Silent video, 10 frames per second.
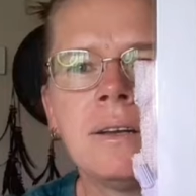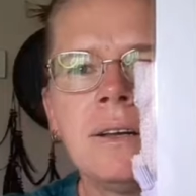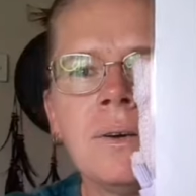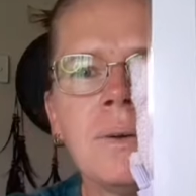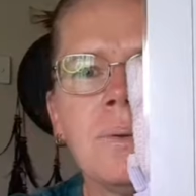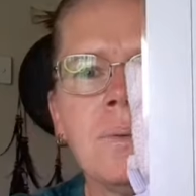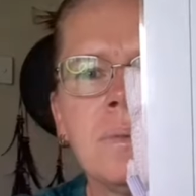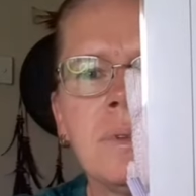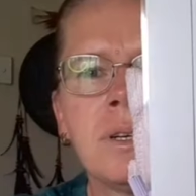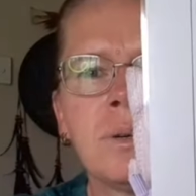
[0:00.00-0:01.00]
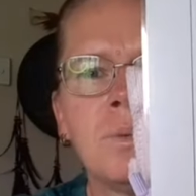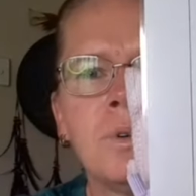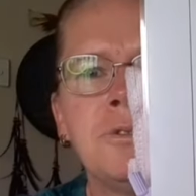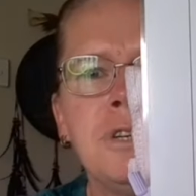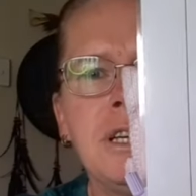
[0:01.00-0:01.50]
I know little
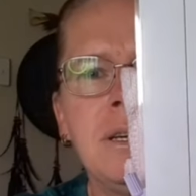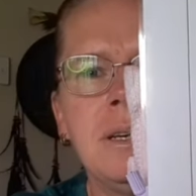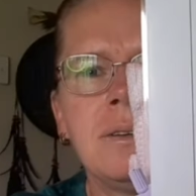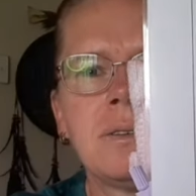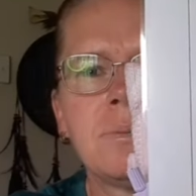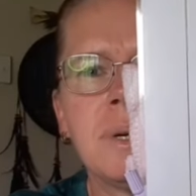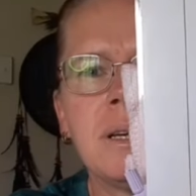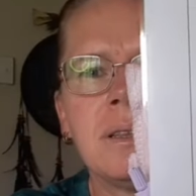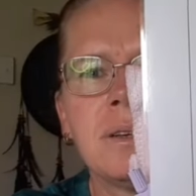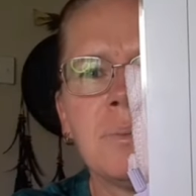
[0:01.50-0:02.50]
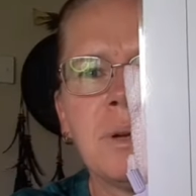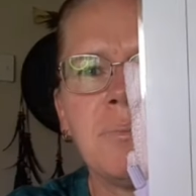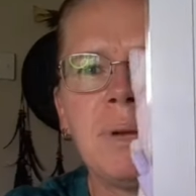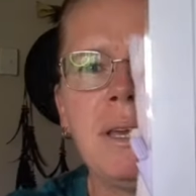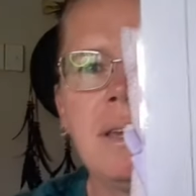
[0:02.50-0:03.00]
Wolfie here will be a little bit
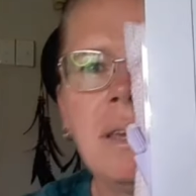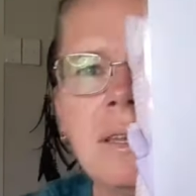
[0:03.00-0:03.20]
pink